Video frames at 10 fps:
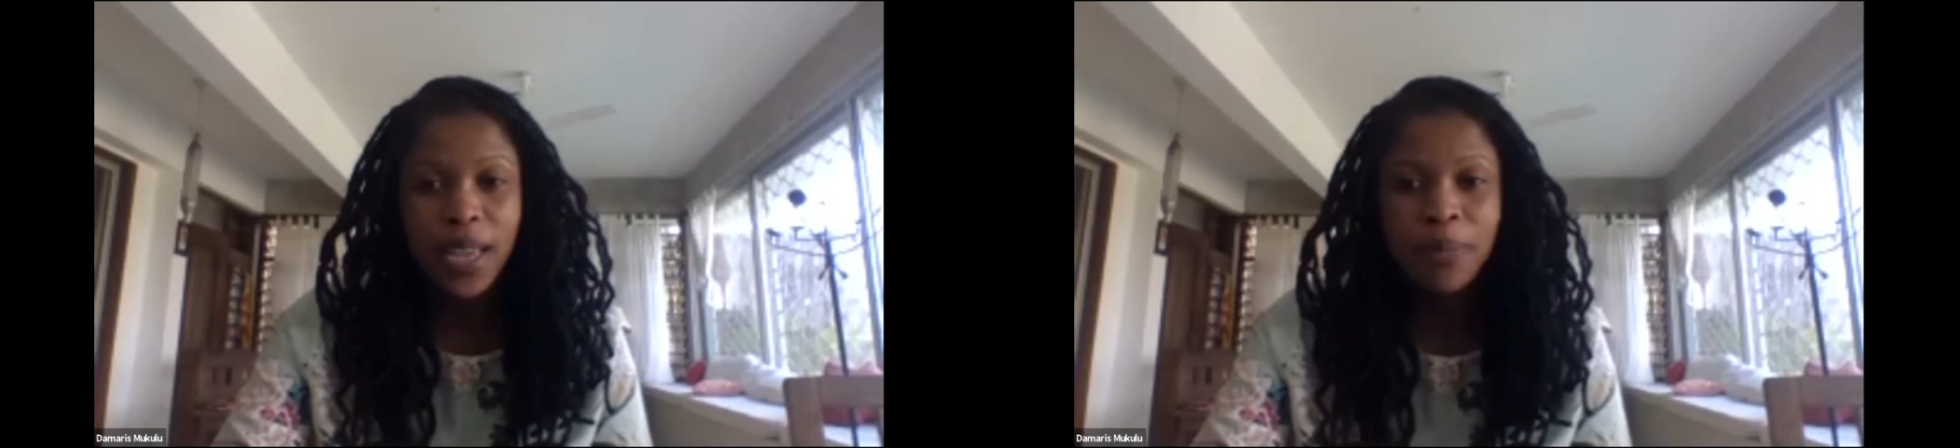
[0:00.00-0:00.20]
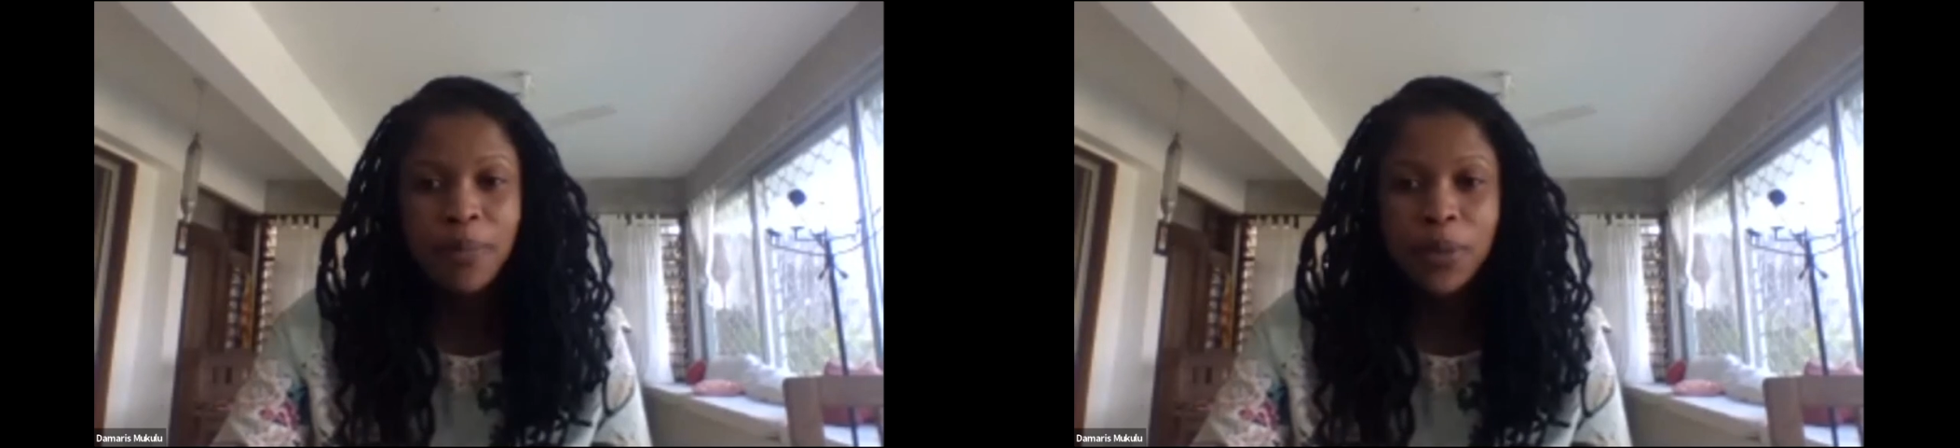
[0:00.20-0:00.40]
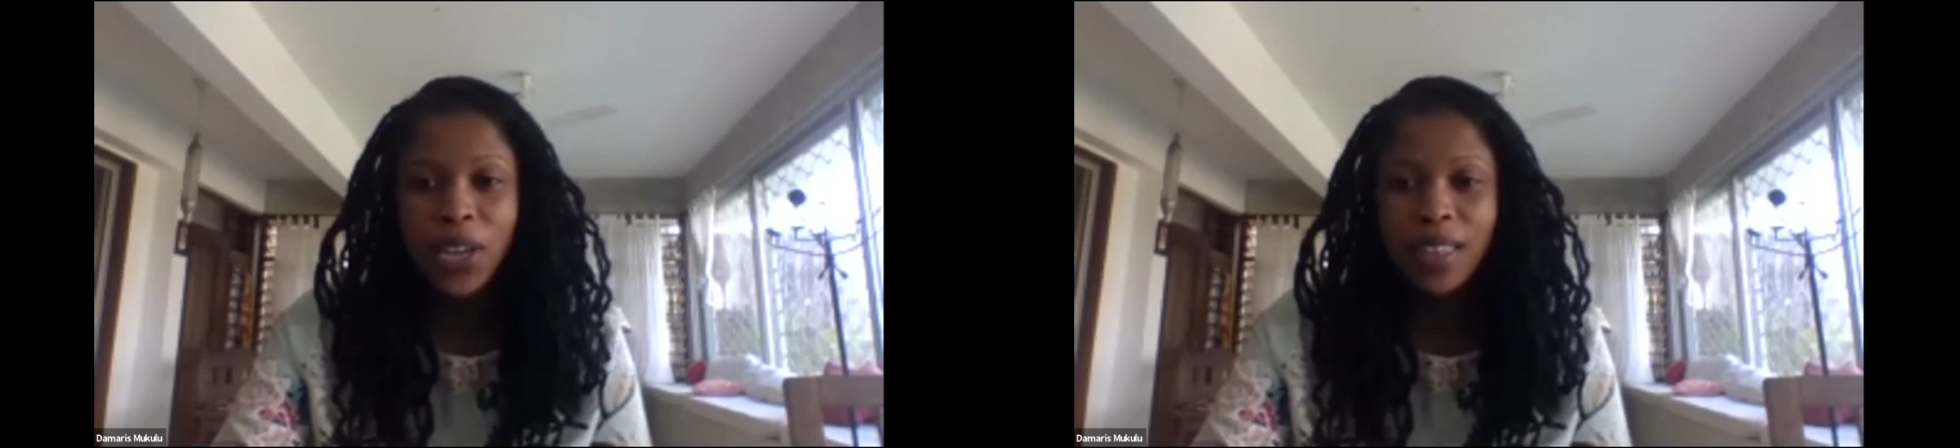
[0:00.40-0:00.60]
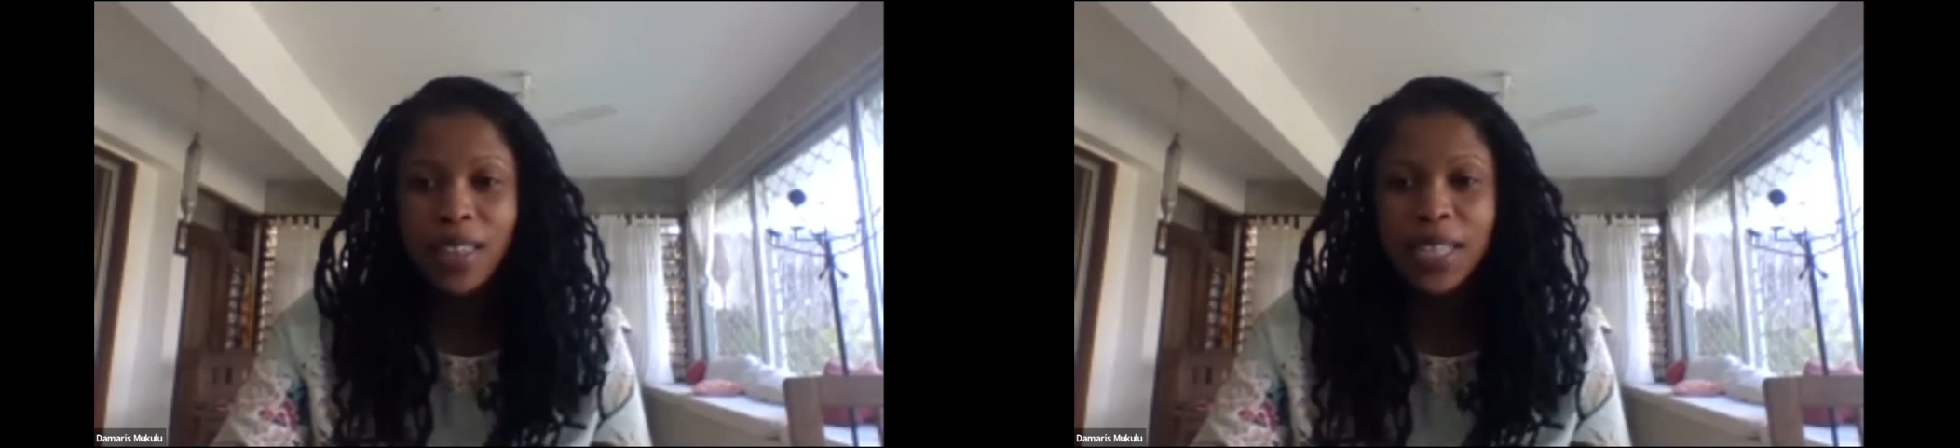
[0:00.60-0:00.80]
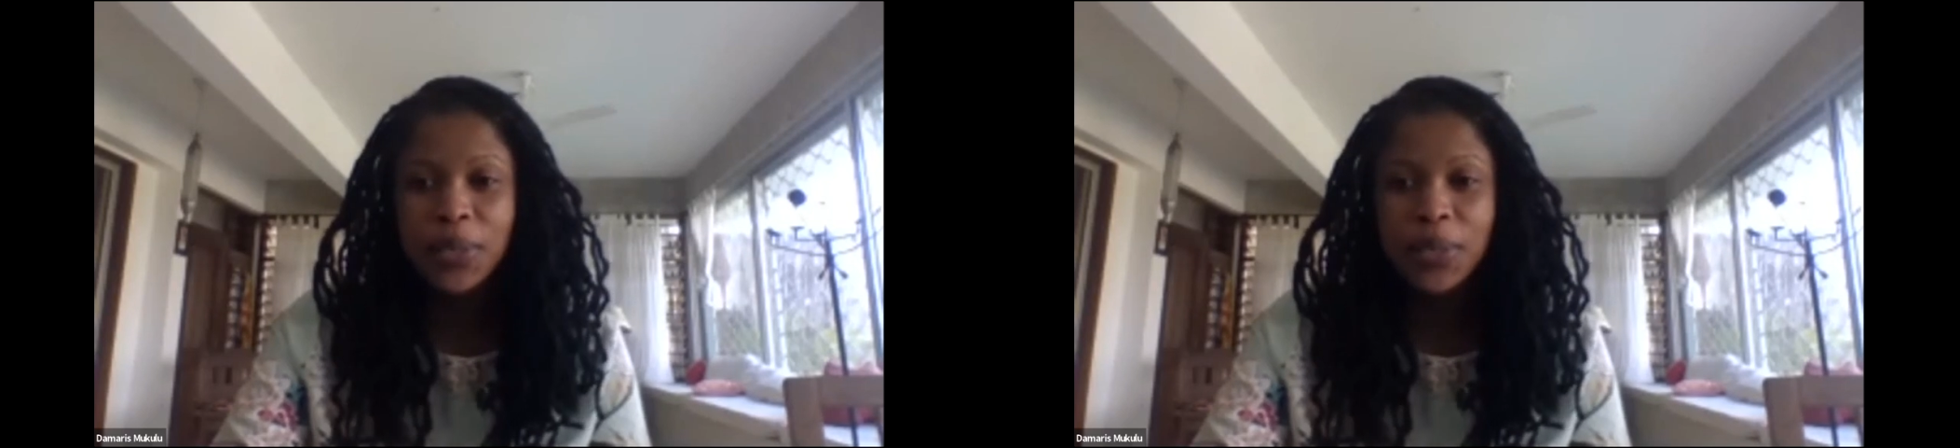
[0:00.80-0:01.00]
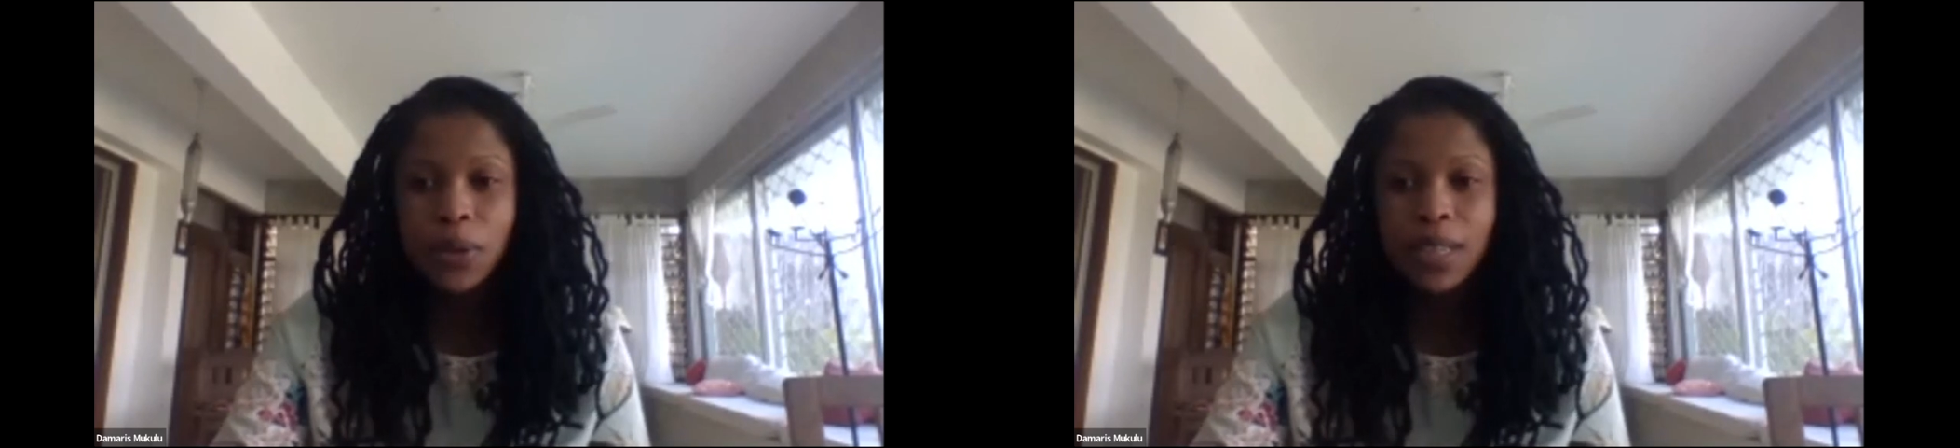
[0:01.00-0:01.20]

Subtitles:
which I think is good,